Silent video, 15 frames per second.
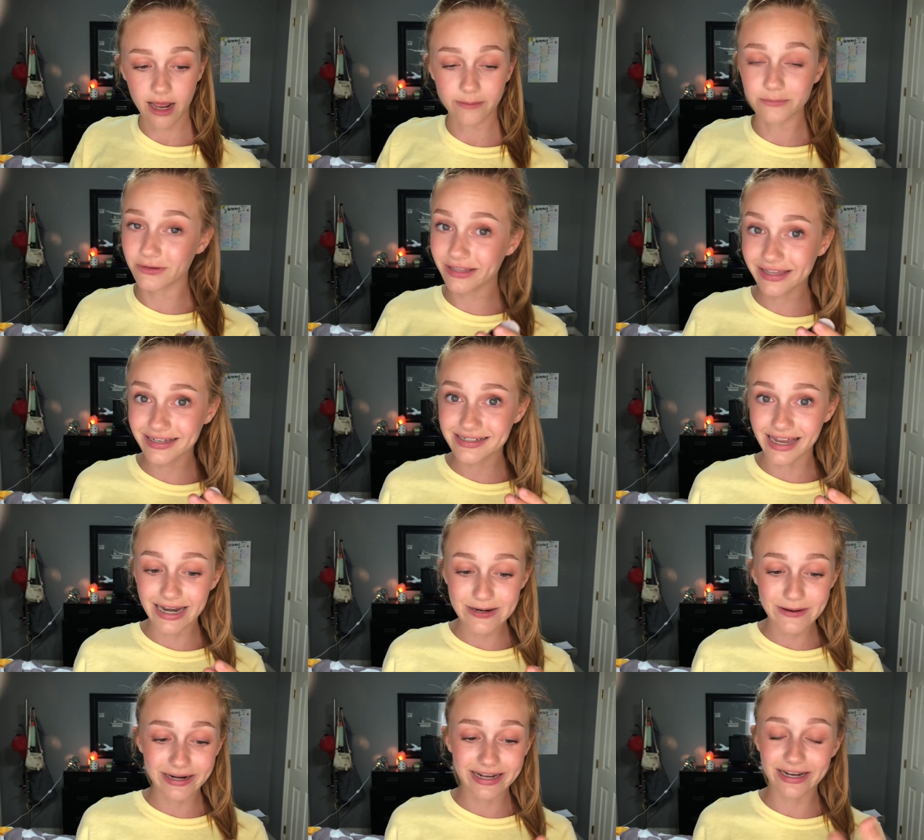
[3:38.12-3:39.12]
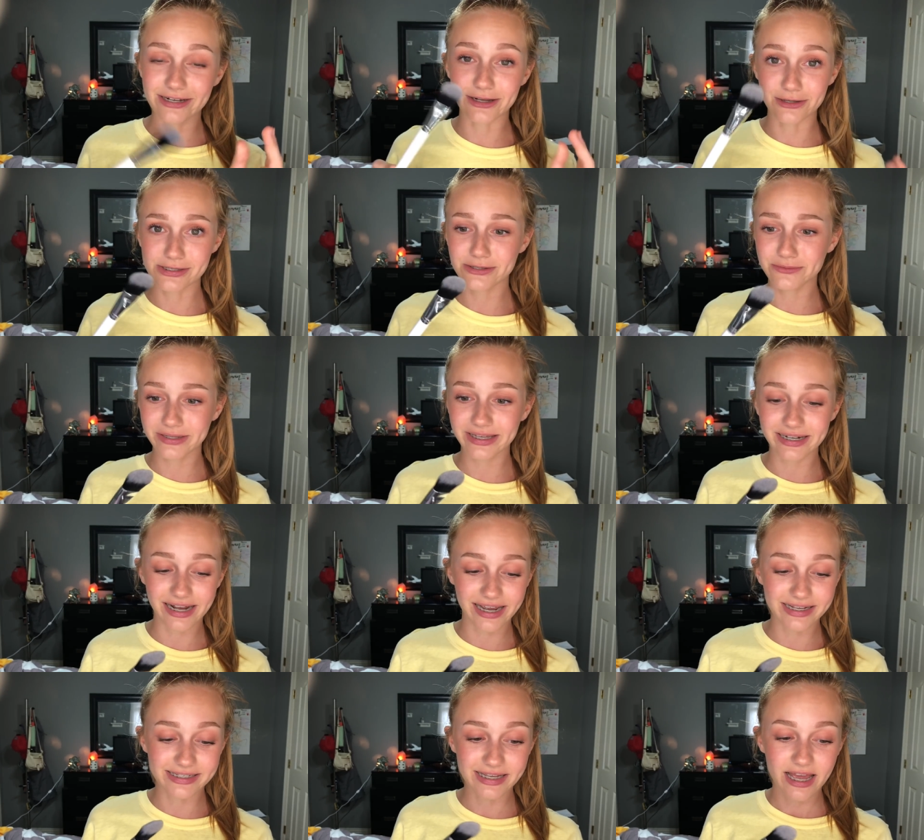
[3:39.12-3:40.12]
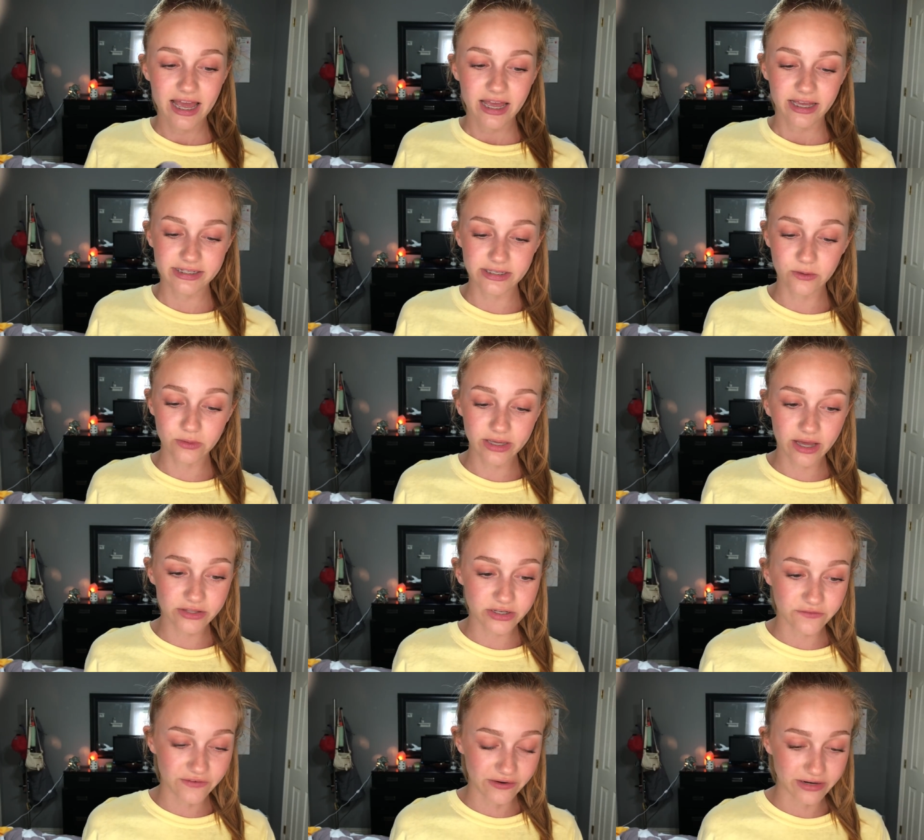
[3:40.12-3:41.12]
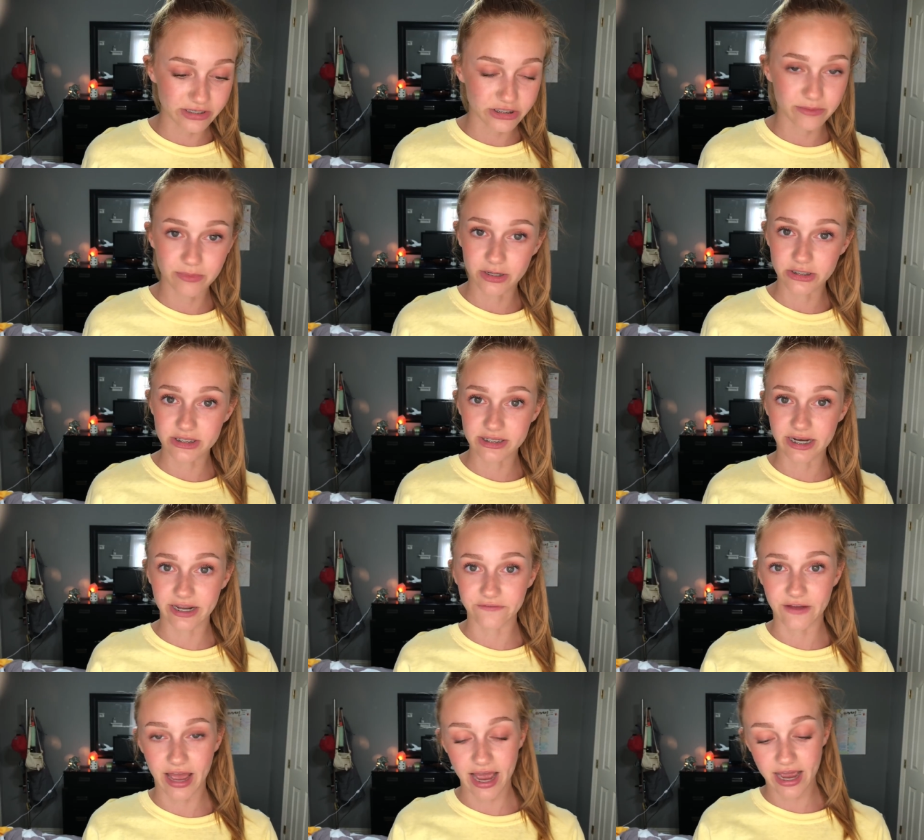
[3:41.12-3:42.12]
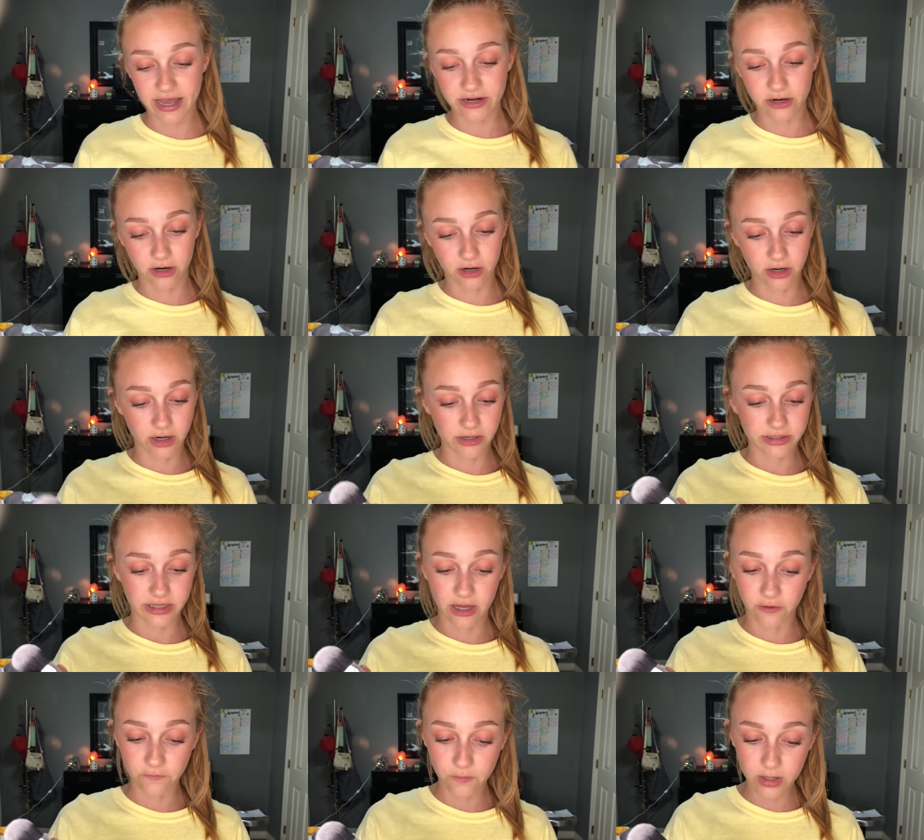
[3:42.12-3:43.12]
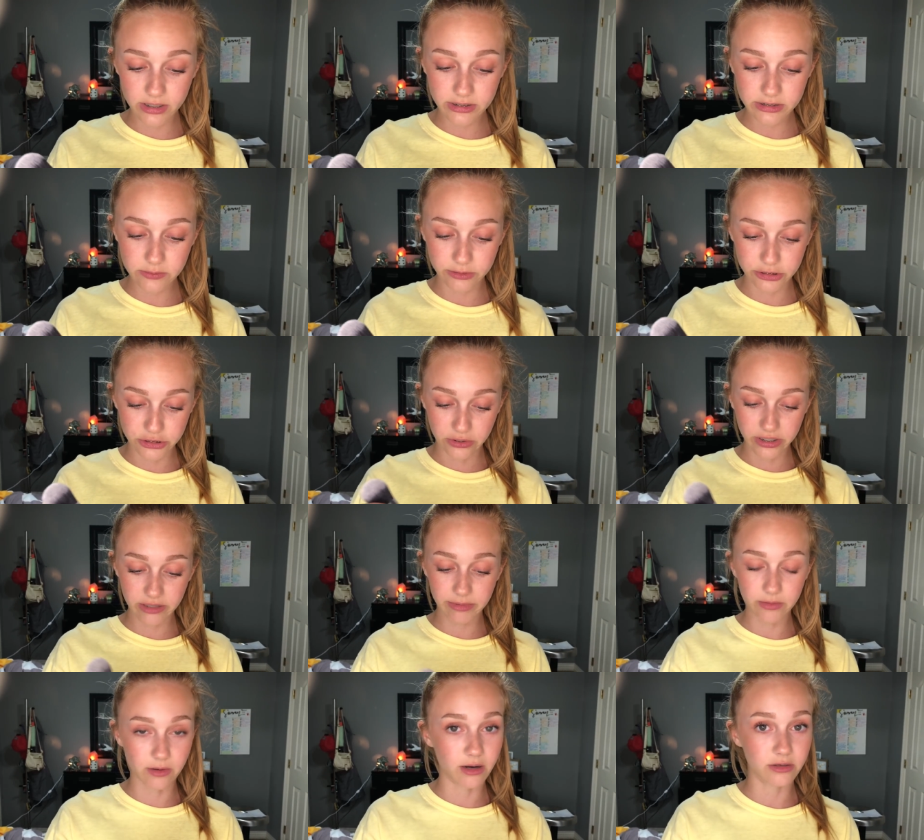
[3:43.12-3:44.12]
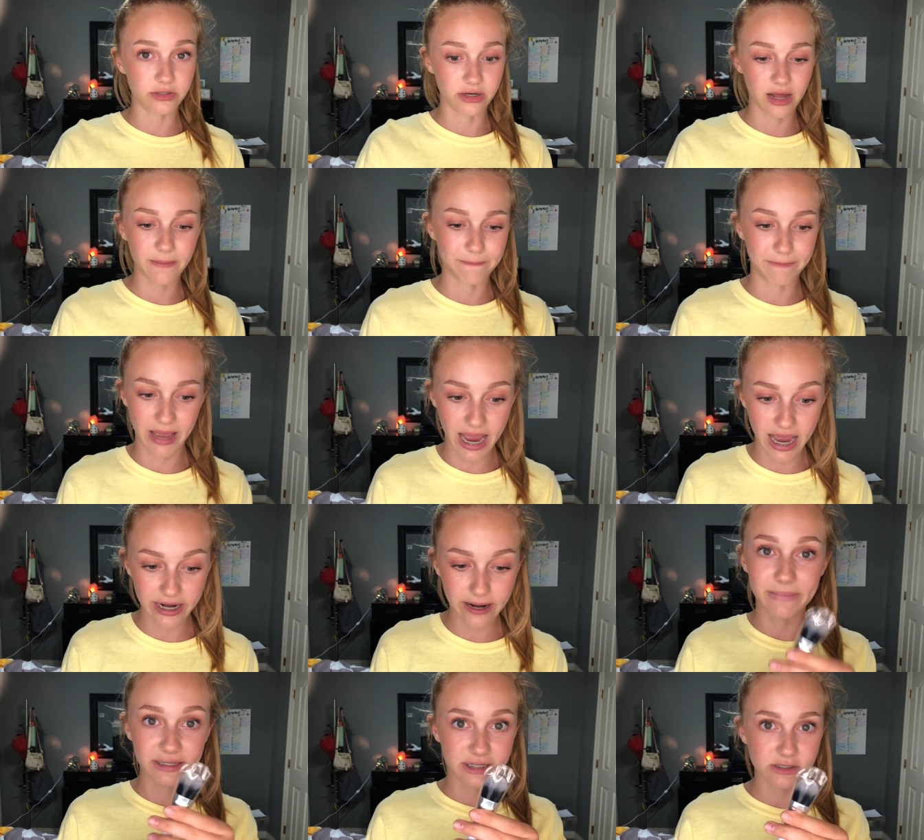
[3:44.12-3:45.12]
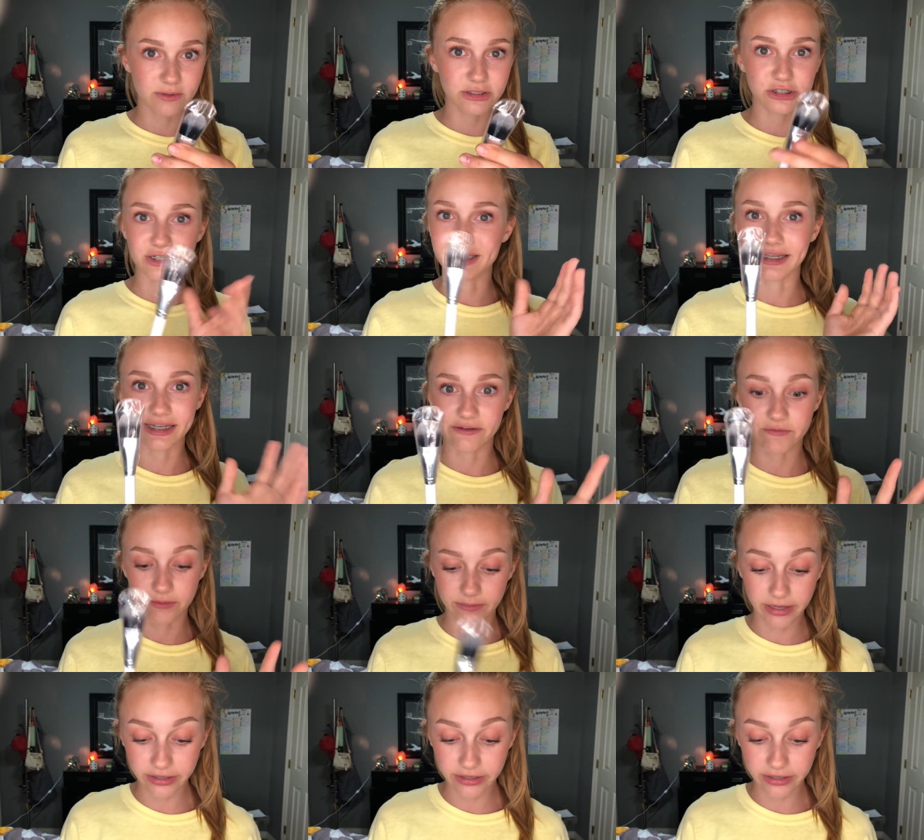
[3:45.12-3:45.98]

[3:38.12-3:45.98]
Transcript: I'm really excited about it. It's also really nice because the only other foundation brushes that I've had are the e.l.f. ones, which don't get me wrong, they're not bad, but this one's just like even